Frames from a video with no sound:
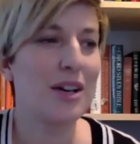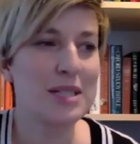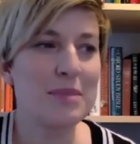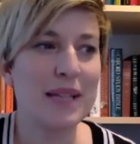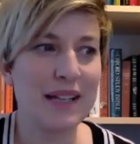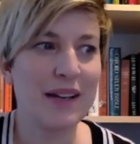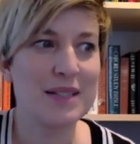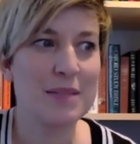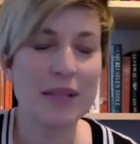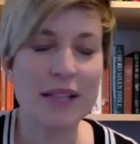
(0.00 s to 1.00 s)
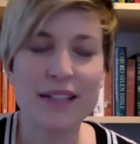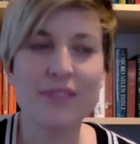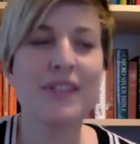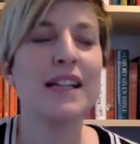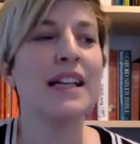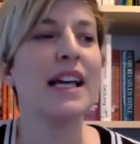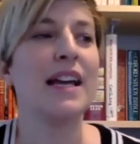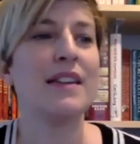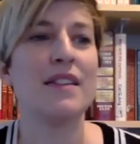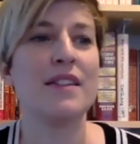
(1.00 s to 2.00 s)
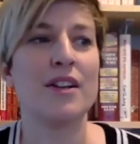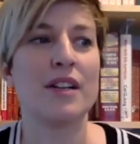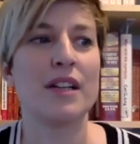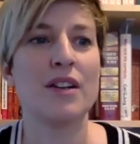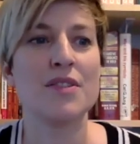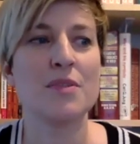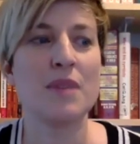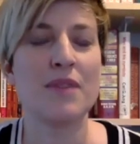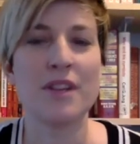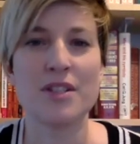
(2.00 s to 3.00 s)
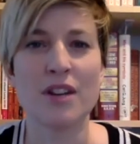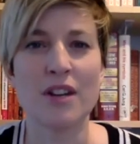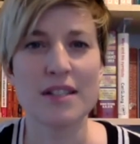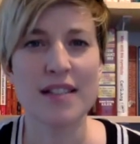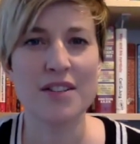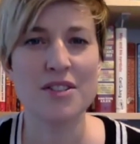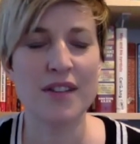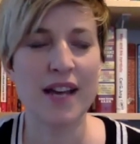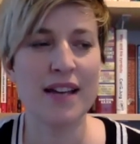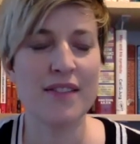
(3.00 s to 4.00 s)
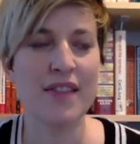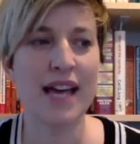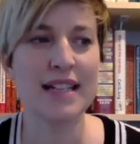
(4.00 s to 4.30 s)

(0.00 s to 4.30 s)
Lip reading: being contemplative, and then there can also be a very dark side to that, and that is